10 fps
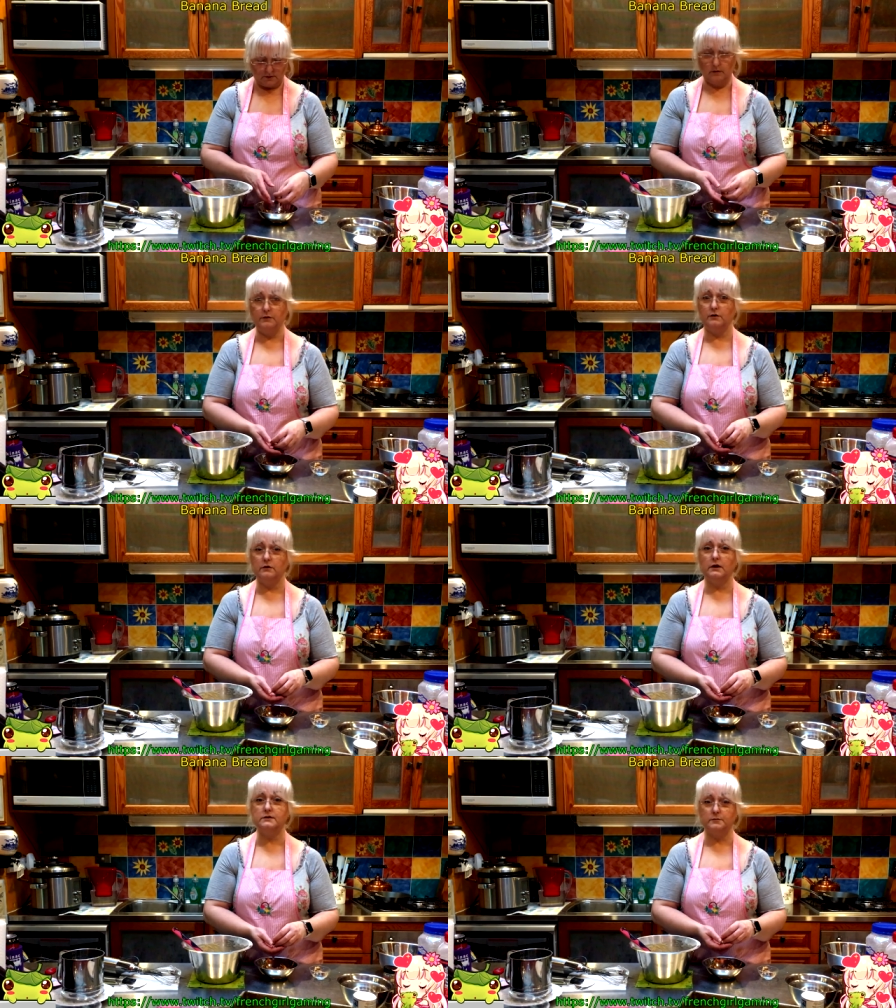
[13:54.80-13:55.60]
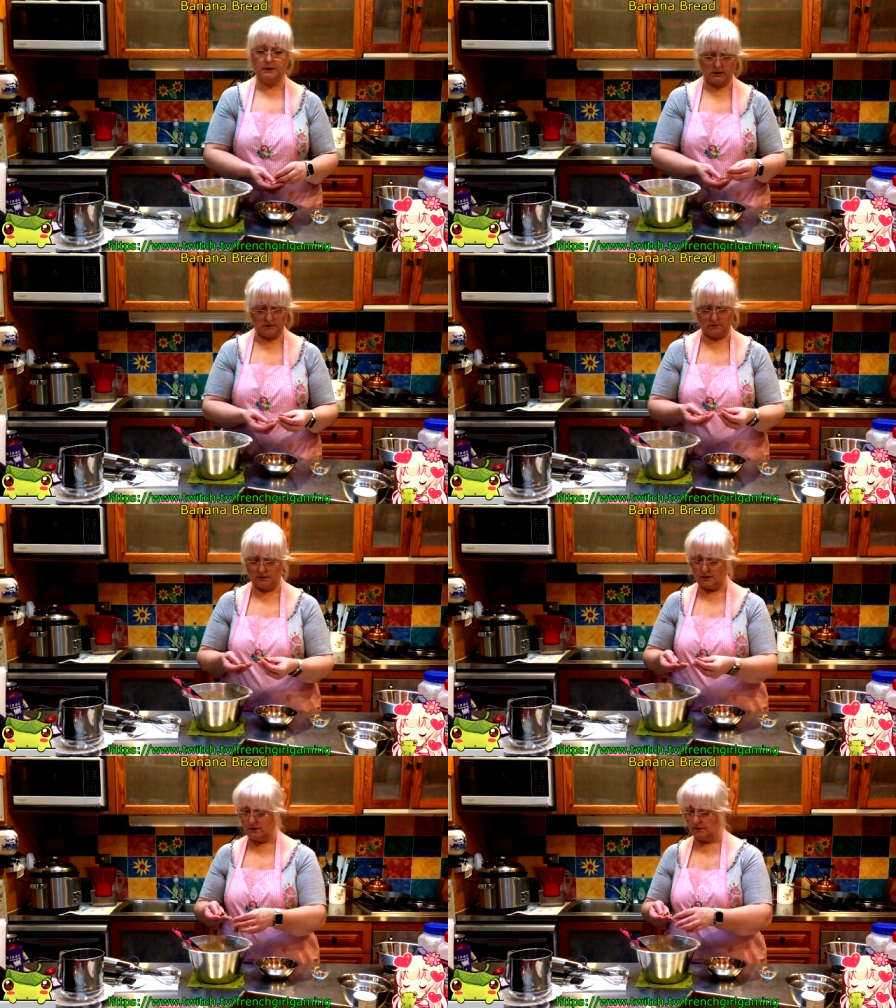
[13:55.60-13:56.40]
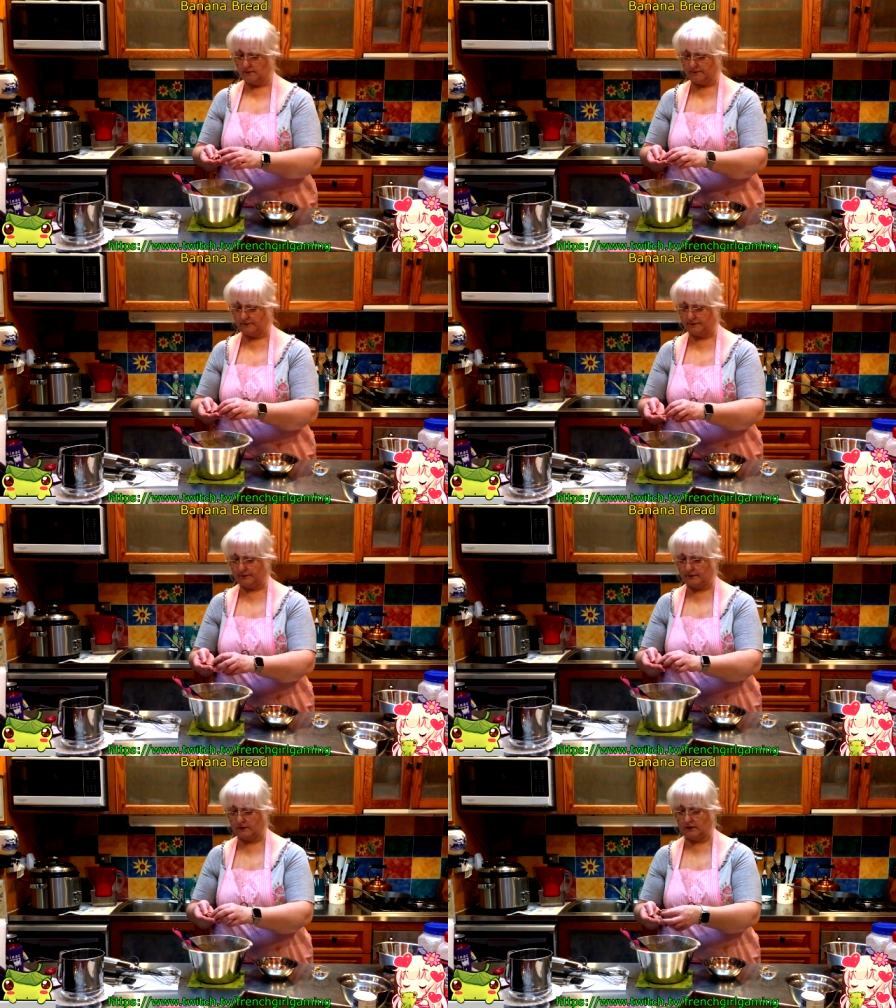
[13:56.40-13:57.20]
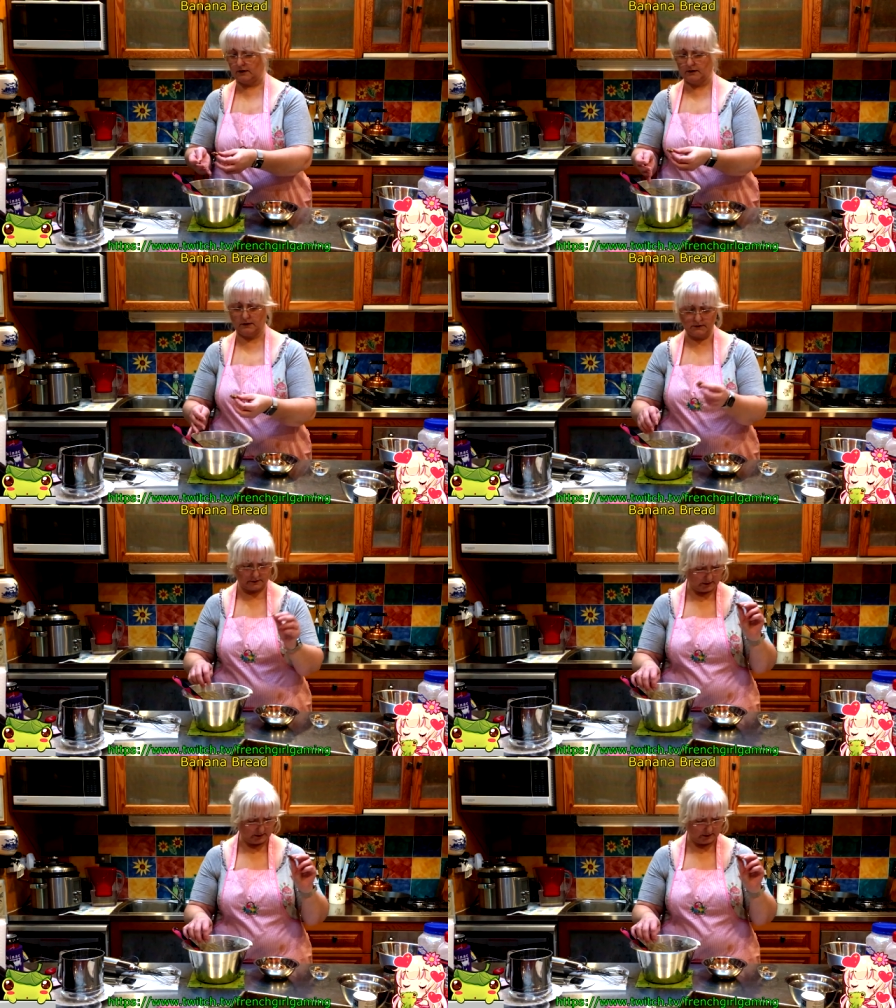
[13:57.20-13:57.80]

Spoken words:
Don't want to go nuts about it, really. Okay, that's a